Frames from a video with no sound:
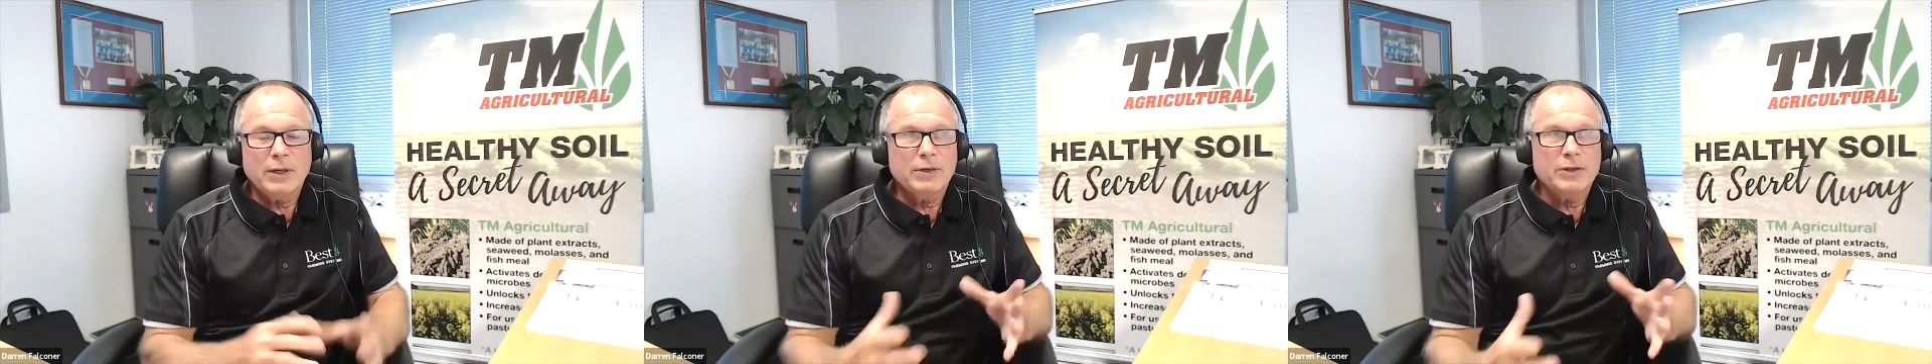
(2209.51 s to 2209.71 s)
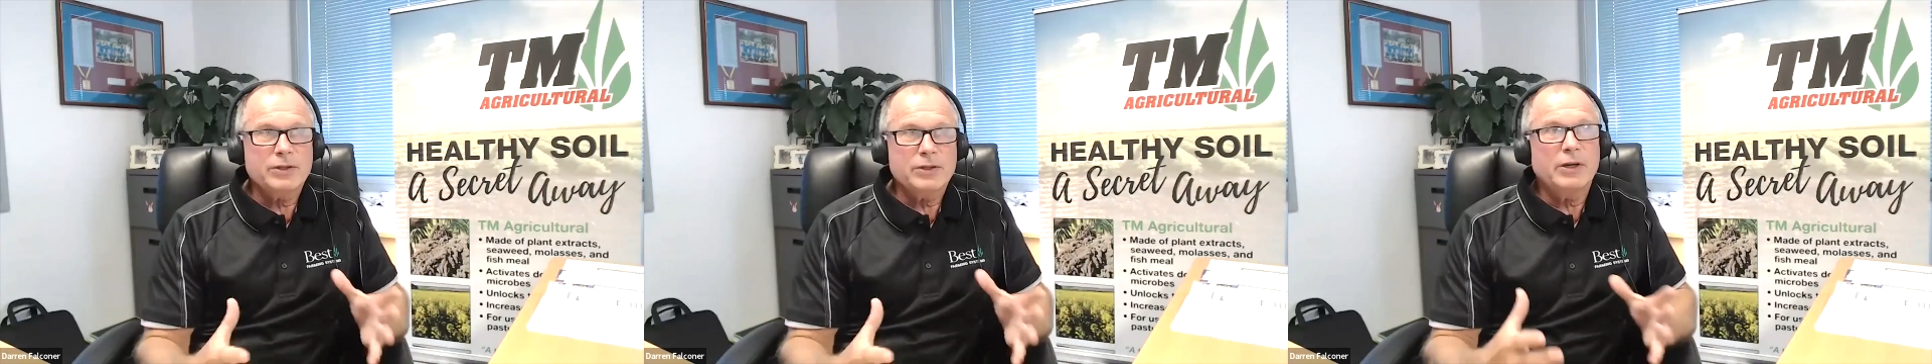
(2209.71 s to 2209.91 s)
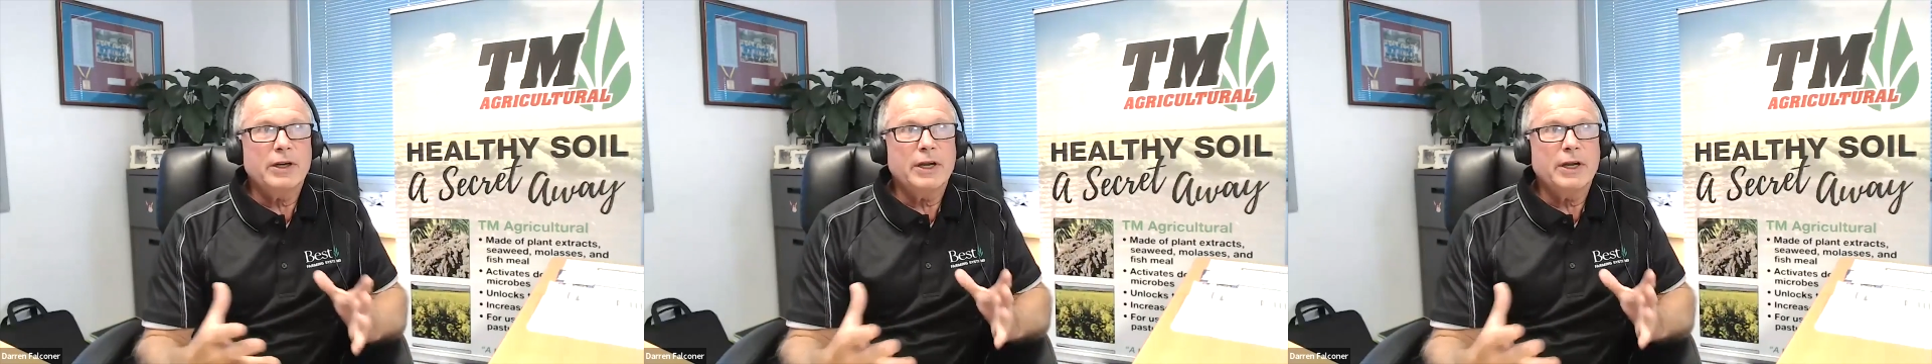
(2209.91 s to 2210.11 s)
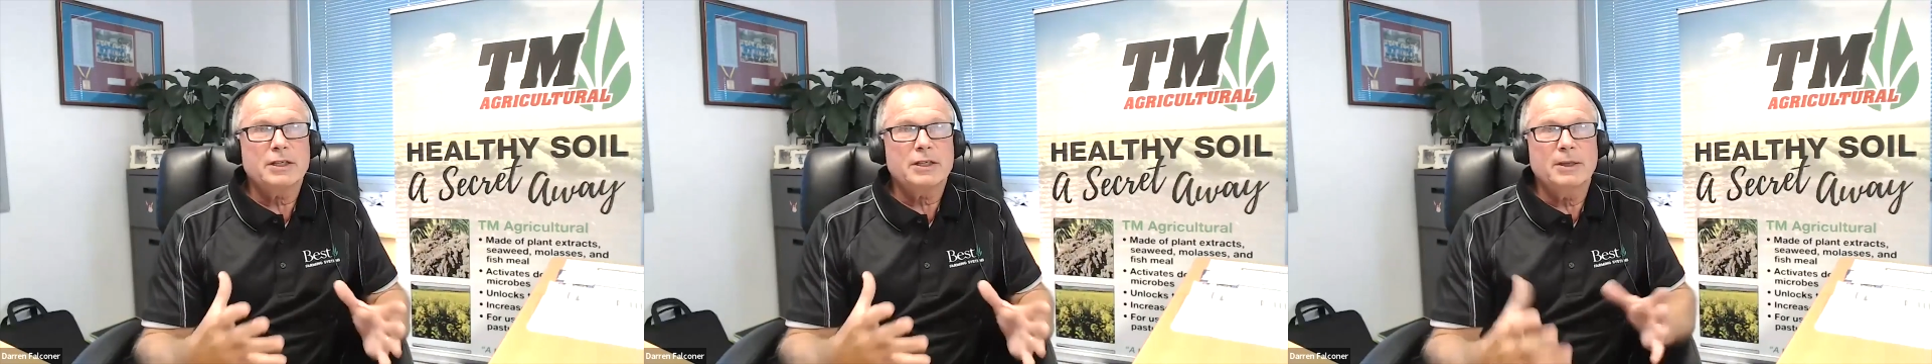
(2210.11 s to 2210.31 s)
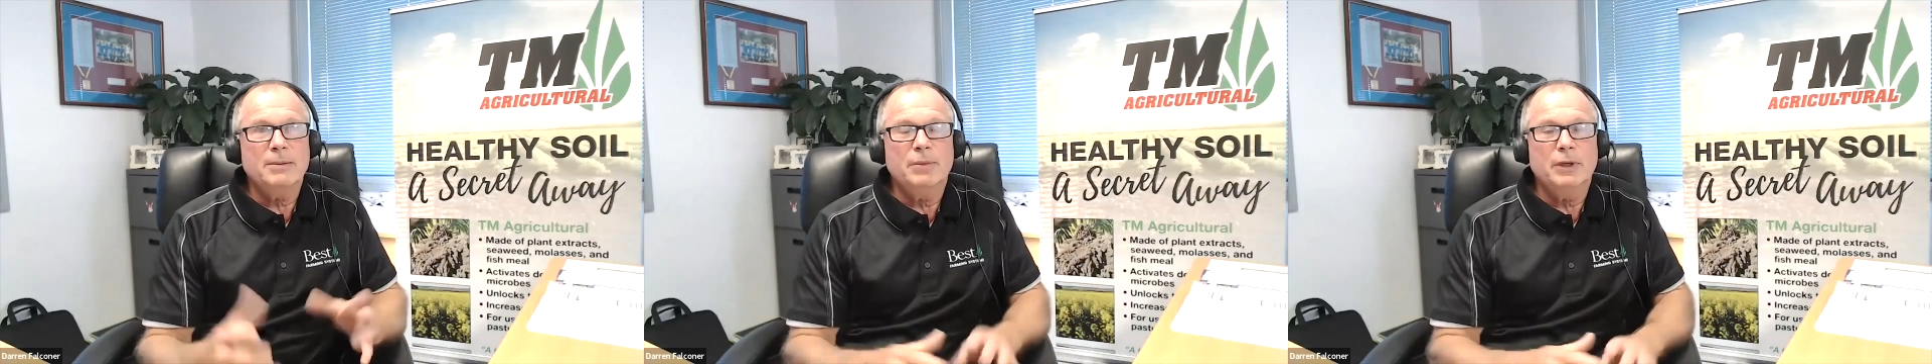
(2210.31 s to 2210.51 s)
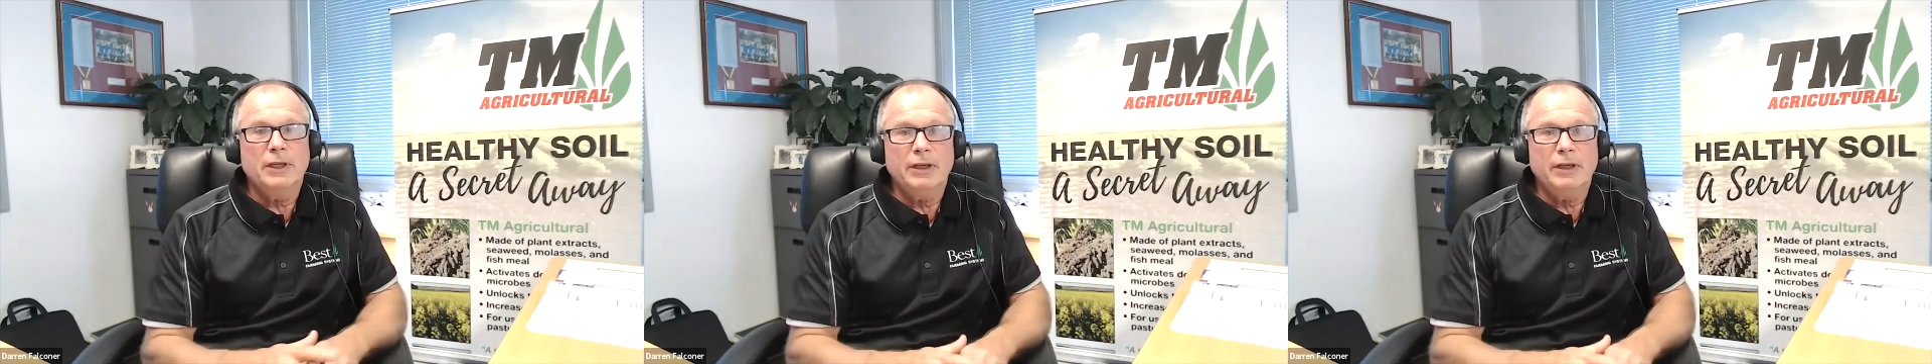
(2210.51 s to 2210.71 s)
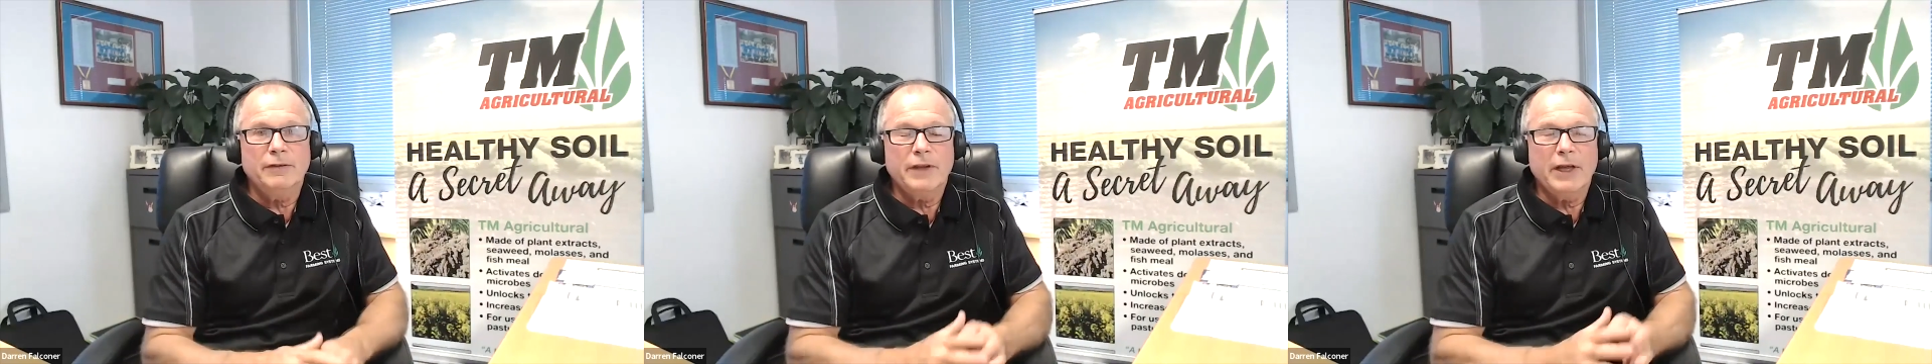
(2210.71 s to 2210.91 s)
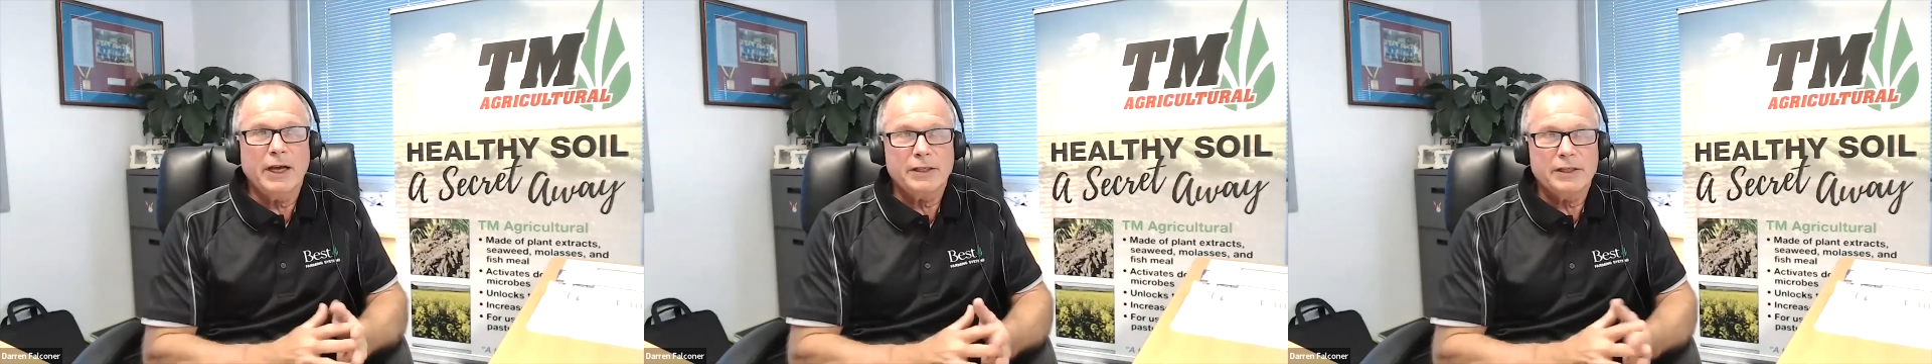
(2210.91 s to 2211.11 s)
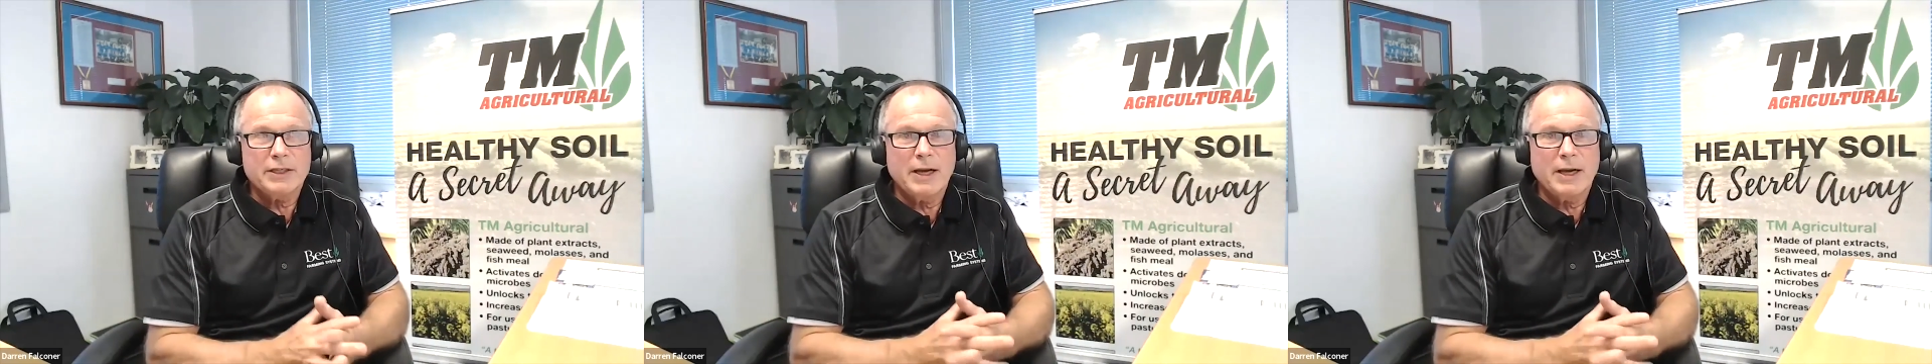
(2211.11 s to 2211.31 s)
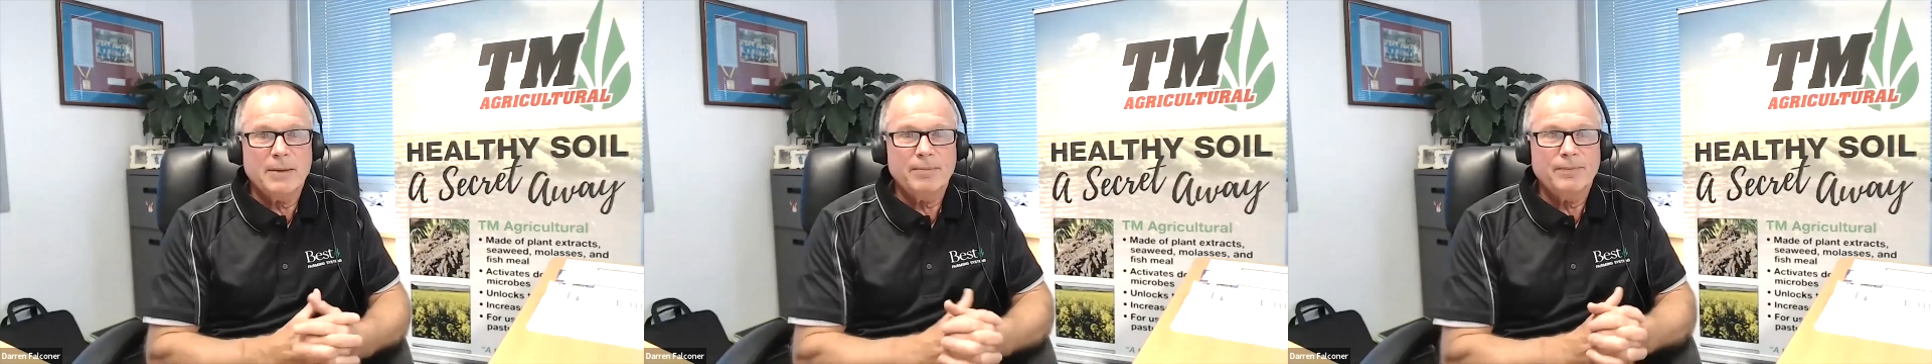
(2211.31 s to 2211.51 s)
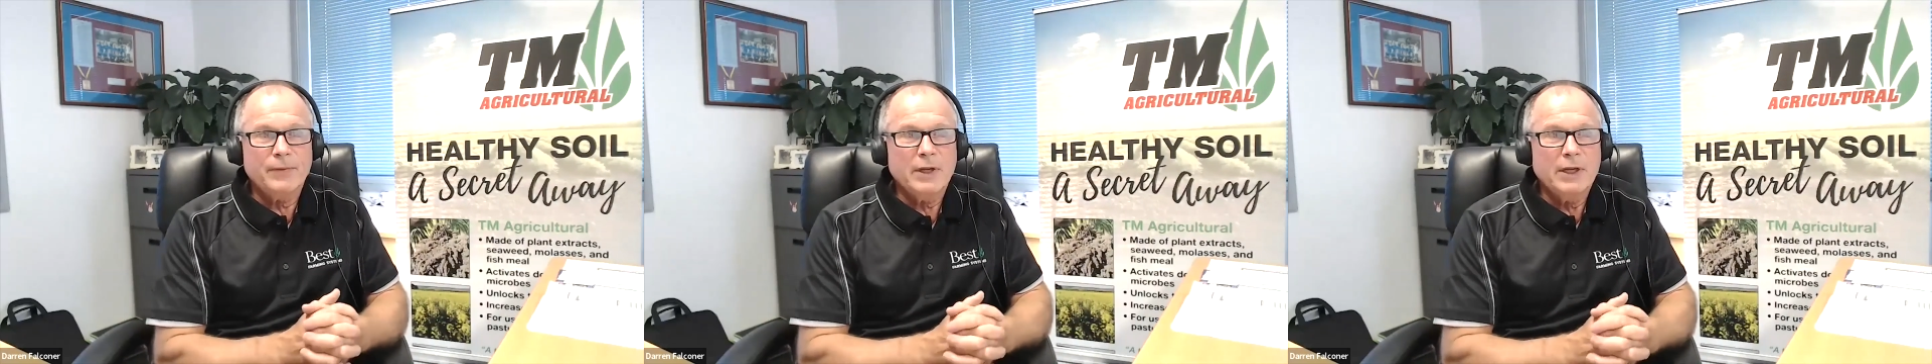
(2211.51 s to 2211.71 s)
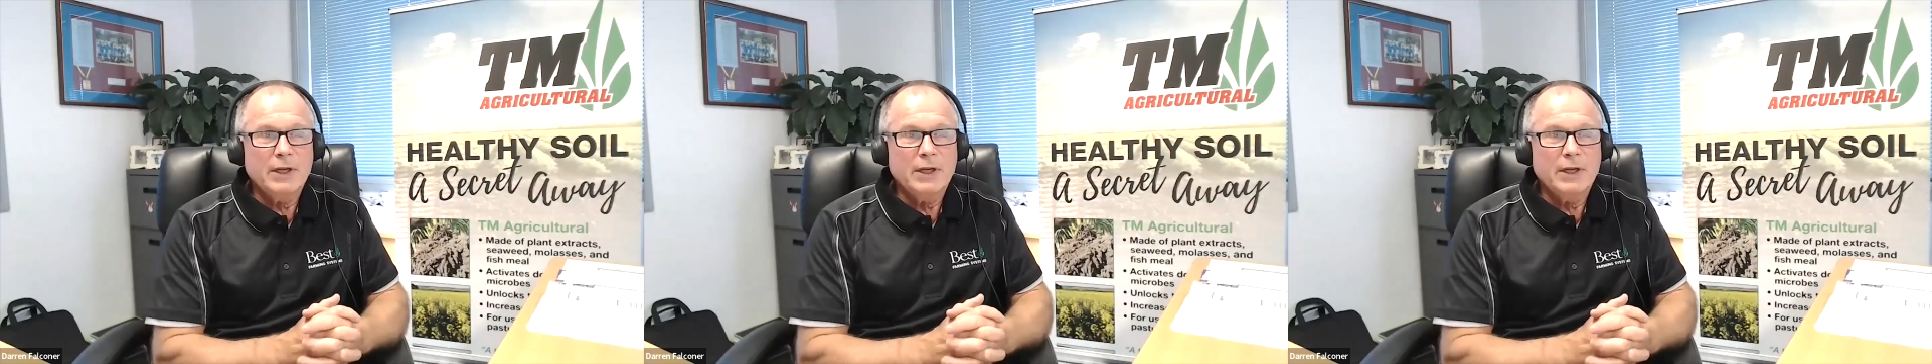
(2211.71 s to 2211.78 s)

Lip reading: because I actually believe that I'm